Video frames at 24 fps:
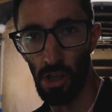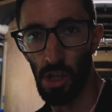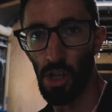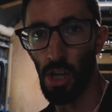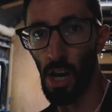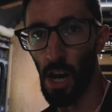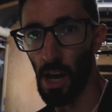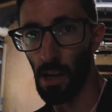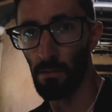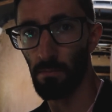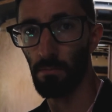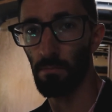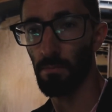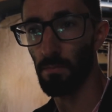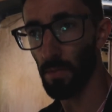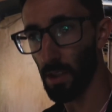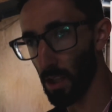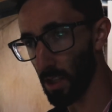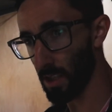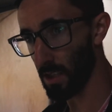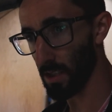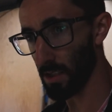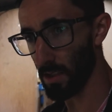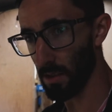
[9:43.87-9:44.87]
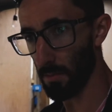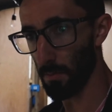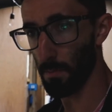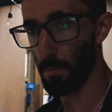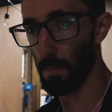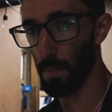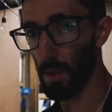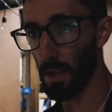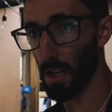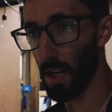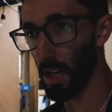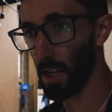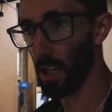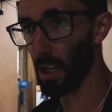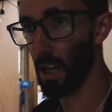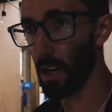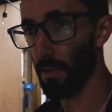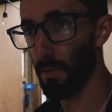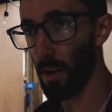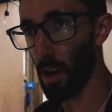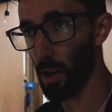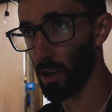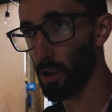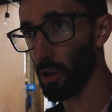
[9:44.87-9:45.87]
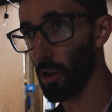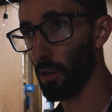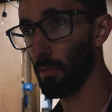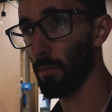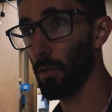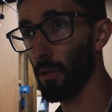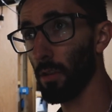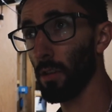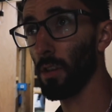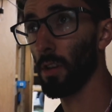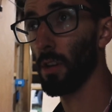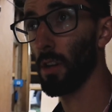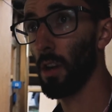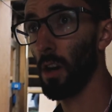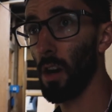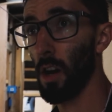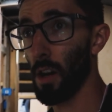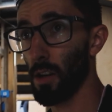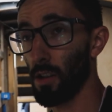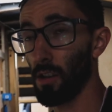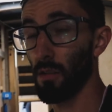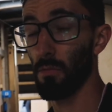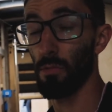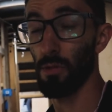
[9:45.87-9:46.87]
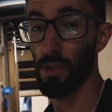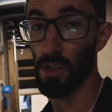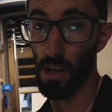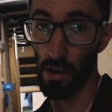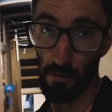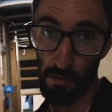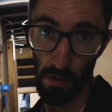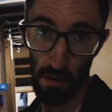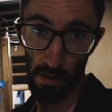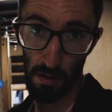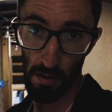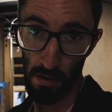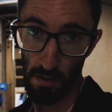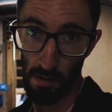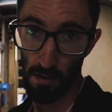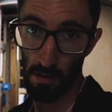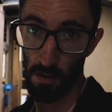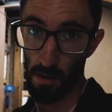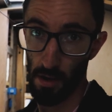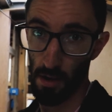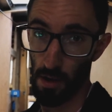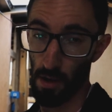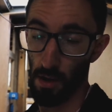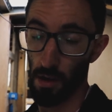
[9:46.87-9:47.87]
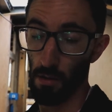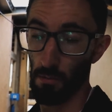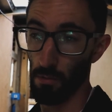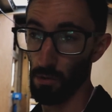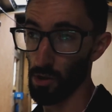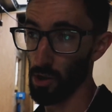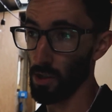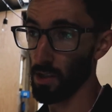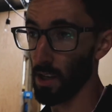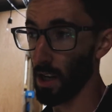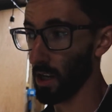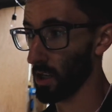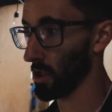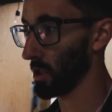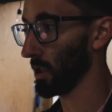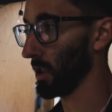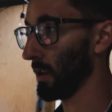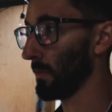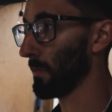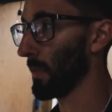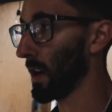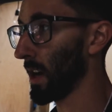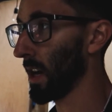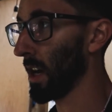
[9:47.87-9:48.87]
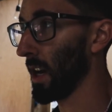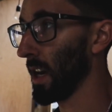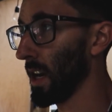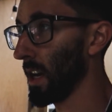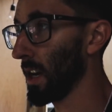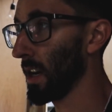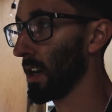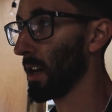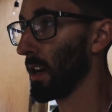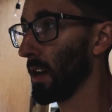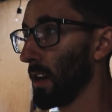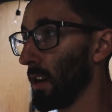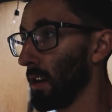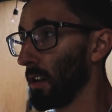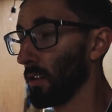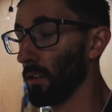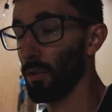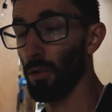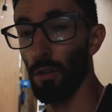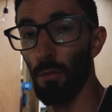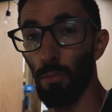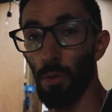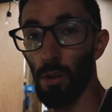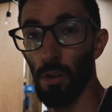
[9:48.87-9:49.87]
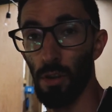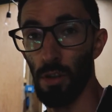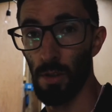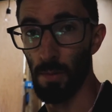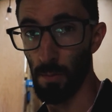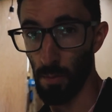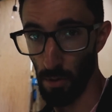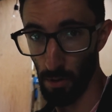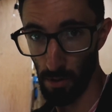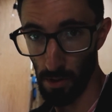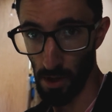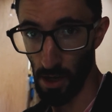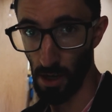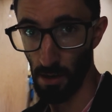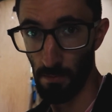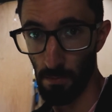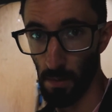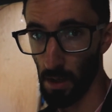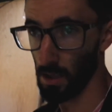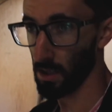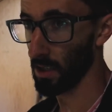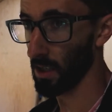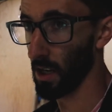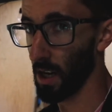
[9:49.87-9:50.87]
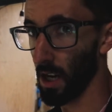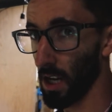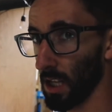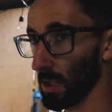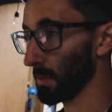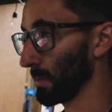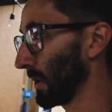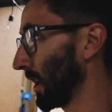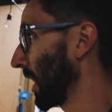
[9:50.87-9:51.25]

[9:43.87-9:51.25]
shot. It's the beginning of October, October 7th, which is actually my little brother's birthday. He's the guy that's been